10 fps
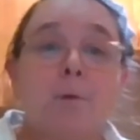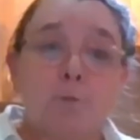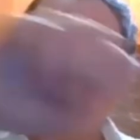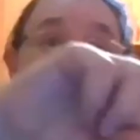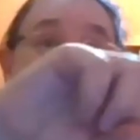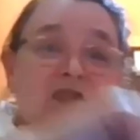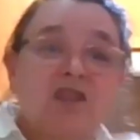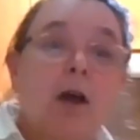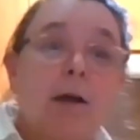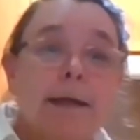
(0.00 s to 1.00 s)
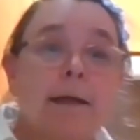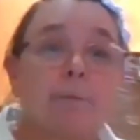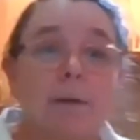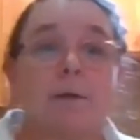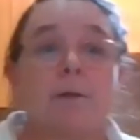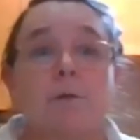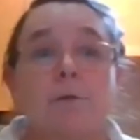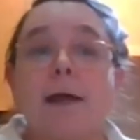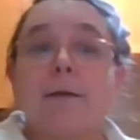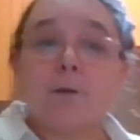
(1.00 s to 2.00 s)
you pour the stock in because
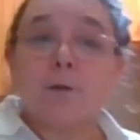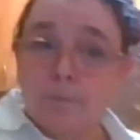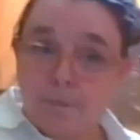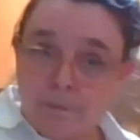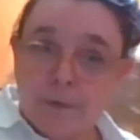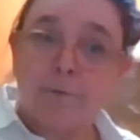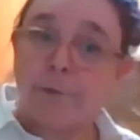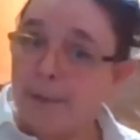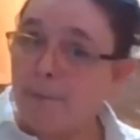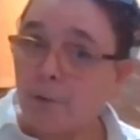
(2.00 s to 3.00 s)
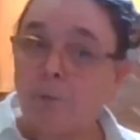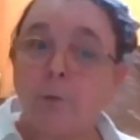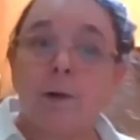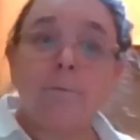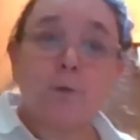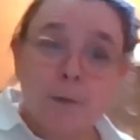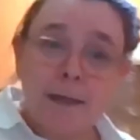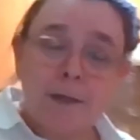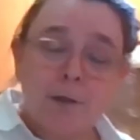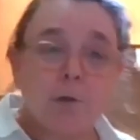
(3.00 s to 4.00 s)
you had your, remember, you have your
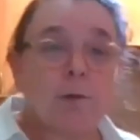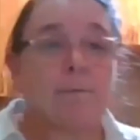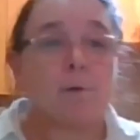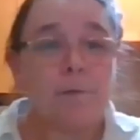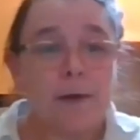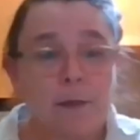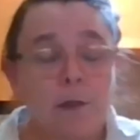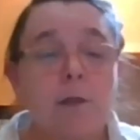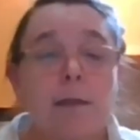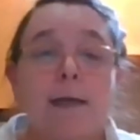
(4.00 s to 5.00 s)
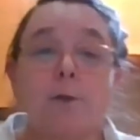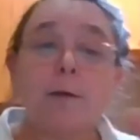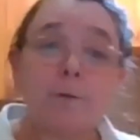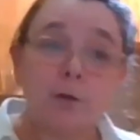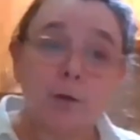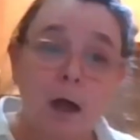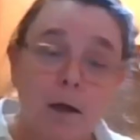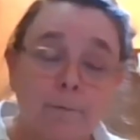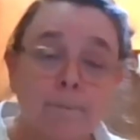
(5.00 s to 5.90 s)
meats, you have your veggies, and you have your stock.